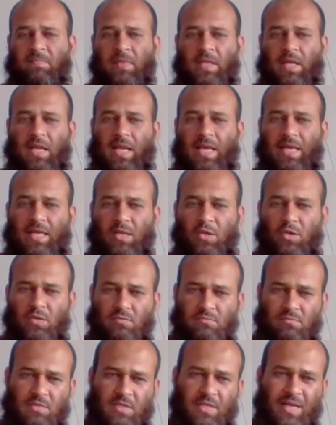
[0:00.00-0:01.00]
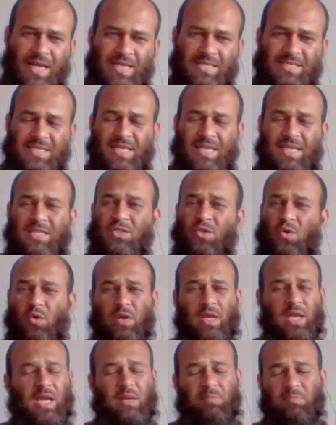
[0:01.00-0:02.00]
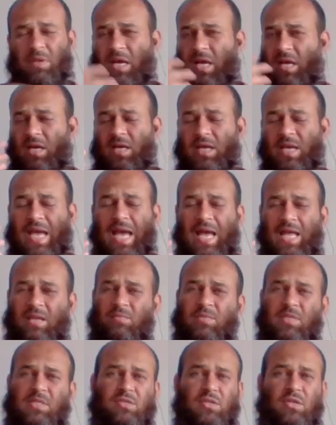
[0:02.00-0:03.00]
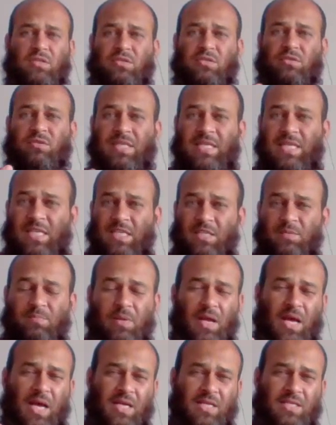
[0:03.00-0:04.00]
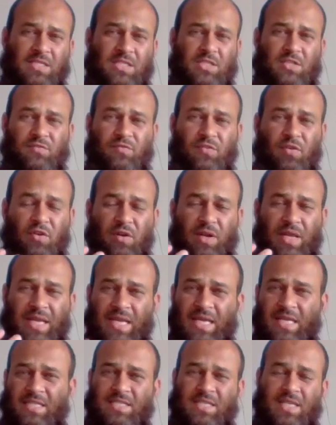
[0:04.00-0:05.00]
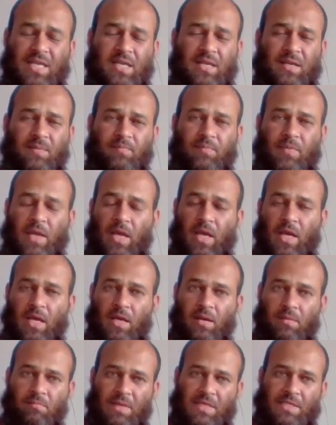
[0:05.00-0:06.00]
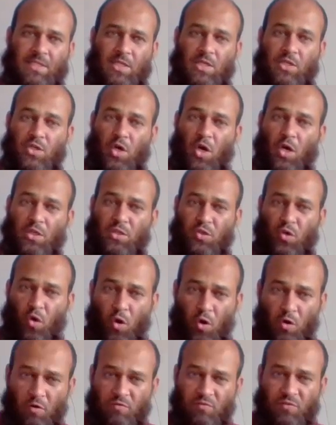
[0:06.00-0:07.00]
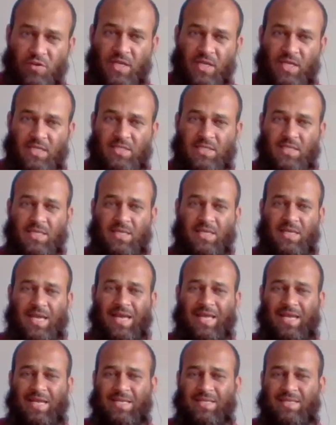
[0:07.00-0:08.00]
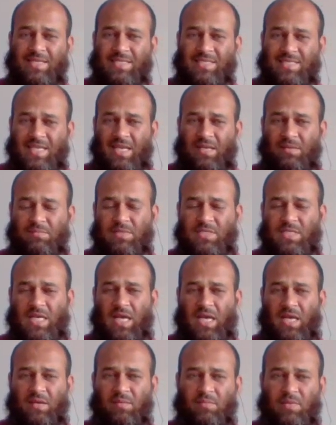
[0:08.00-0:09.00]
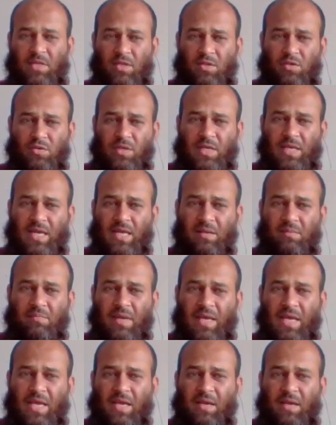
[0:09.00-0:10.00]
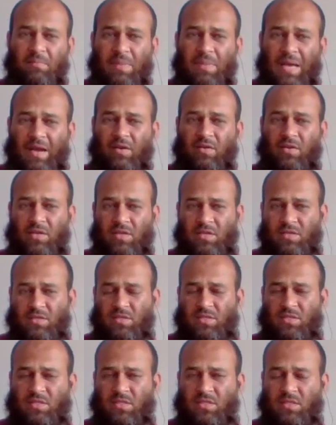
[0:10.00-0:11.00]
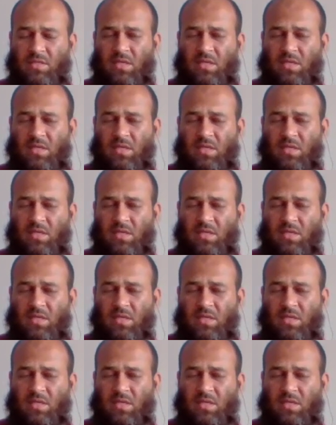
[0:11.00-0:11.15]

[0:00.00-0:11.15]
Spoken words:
Like grazing is okay. Animals also need plants for eating, but not overeating, and at the same time you can make barriers